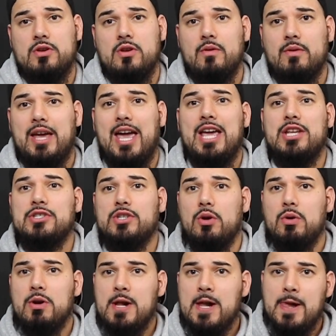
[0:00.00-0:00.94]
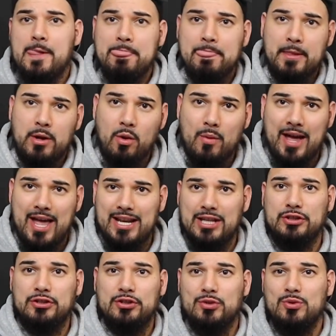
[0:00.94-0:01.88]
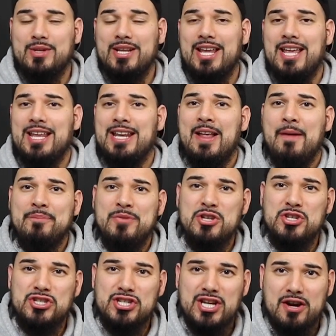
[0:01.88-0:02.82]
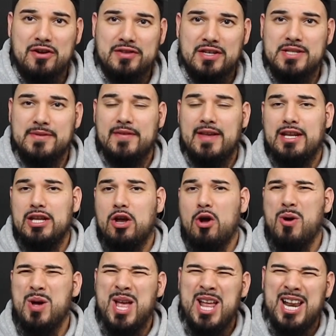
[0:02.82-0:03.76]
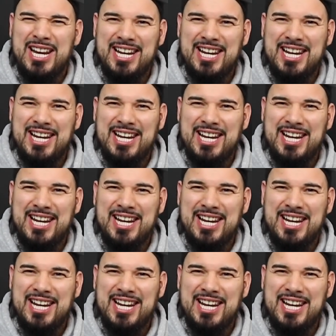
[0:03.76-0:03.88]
Okay, so go ahead and tune in, share this video.